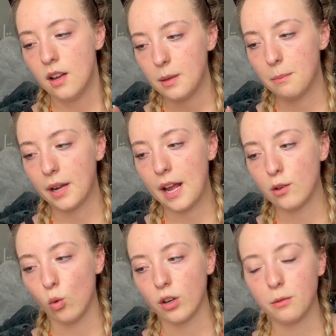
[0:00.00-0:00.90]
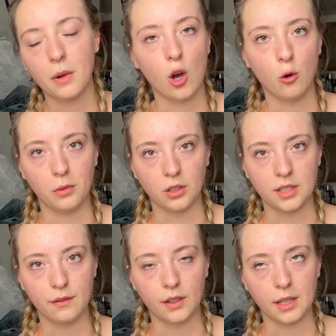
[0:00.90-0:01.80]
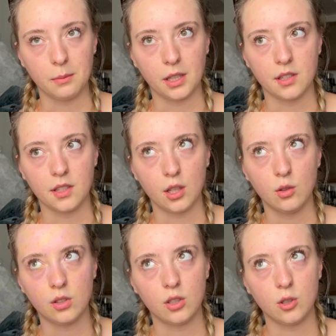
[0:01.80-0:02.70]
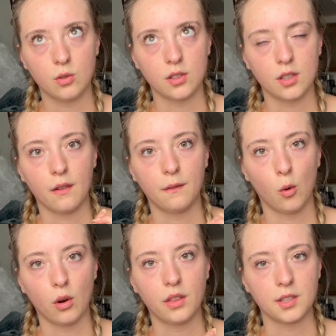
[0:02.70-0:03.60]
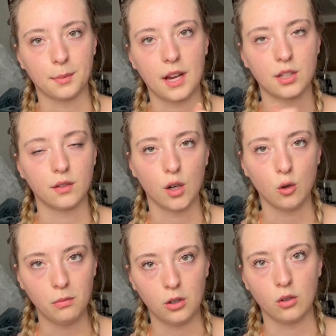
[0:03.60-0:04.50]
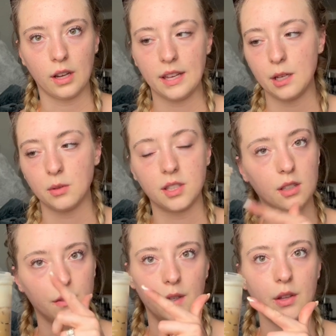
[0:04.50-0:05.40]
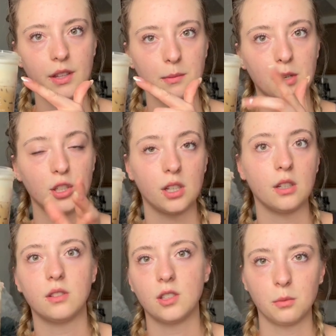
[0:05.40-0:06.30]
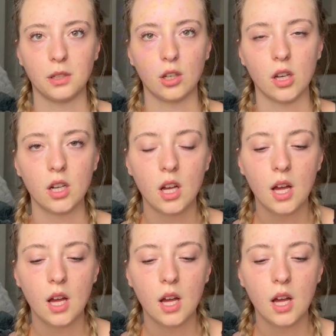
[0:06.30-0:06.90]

But I ordered my oat milk differently because I used to do just 1/4 a splash of oat milk and they would still fill it this much and it'd still be good.